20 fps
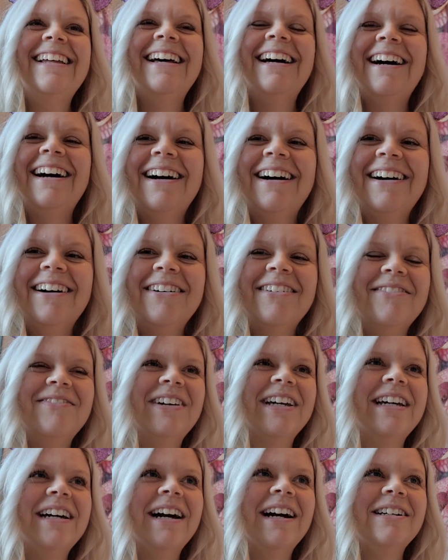Oh
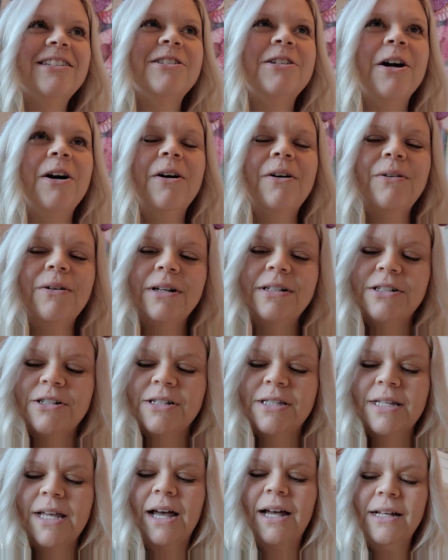my gosh, so I
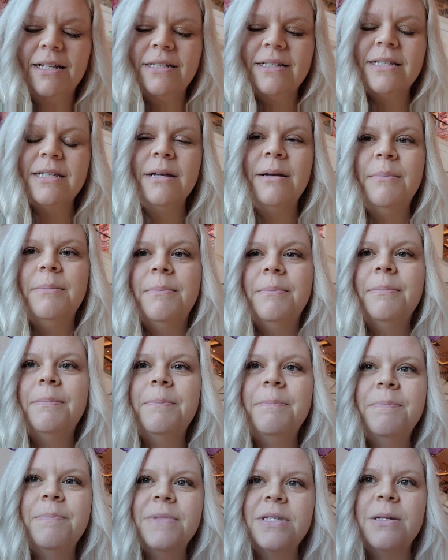just got
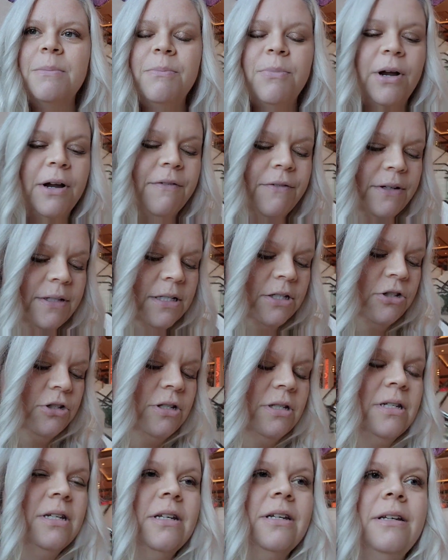some breakfast,
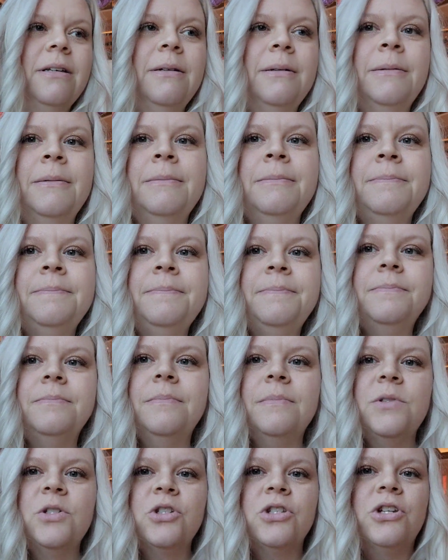just
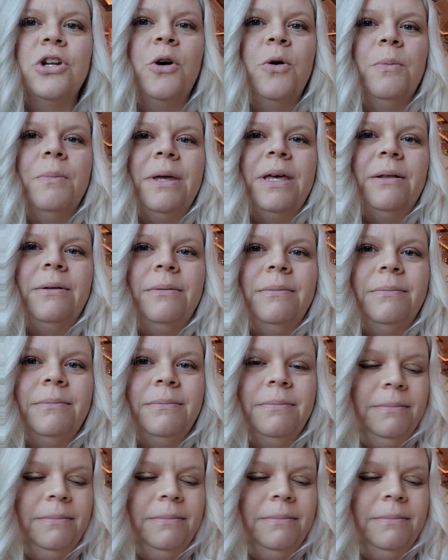an oatmeal.